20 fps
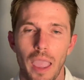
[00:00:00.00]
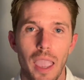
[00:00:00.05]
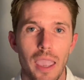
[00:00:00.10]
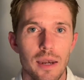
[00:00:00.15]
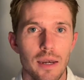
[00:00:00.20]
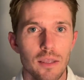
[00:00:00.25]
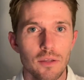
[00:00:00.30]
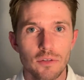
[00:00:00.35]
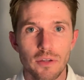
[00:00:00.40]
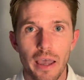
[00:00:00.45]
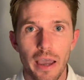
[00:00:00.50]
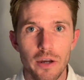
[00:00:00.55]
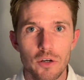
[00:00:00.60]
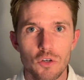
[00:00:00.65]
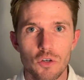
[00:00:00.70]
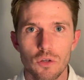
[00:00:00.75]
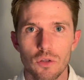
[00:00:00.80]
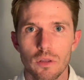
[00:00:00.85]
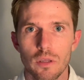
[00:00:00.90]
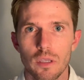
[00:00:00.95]
and
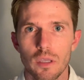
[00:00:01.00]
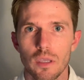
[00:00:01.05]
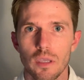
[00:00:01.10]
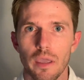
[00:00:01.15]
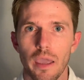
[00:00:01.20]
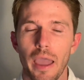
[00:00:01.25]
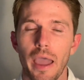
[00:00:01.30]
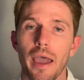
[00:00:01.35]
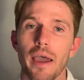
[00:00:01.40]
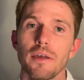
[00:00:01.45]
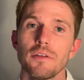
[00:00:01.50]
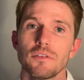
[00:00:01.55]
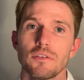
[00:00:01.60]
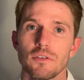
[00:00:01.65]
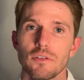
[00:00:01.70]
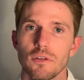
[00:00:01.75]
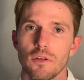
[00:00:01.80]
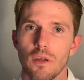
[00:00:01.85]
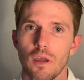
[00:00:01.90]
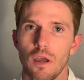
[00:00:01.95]

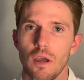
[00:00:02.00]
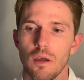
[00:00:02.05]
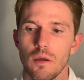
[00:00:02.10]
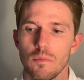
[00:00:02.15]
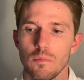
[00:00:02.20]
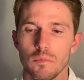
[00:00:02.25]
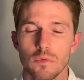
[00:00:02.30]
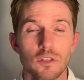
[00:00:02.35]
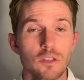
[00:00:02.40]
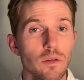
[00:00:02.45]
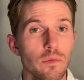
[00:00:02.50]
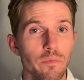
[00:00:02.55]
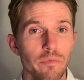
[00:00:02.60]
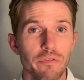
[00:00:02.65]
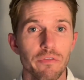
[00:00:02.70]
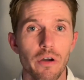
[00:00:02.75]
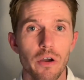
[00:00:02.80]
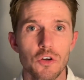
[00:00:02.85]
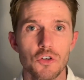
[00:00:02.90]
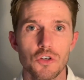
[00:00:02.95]
has some
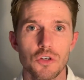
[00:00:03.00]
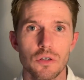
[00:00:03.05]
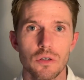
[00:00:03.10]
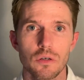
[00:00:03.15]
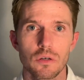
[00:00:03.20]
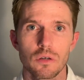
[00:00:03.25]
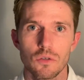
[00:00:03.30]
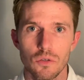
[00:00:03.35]
function